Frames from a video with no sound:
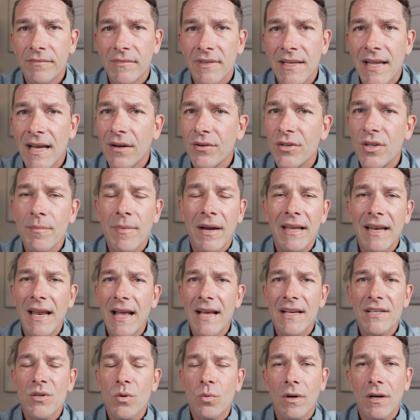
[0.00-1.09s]
Now you might
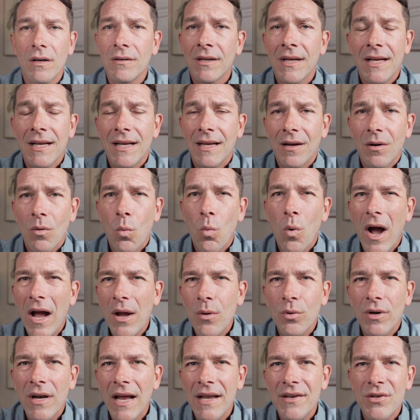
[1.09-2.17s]
ask, well, why
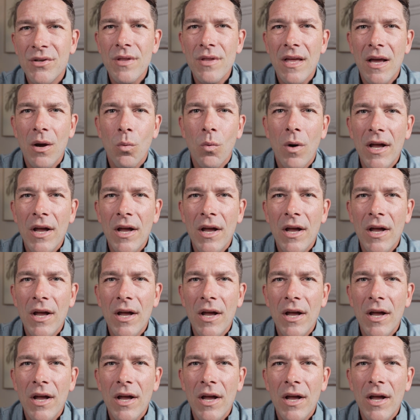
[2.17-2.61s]
would I that?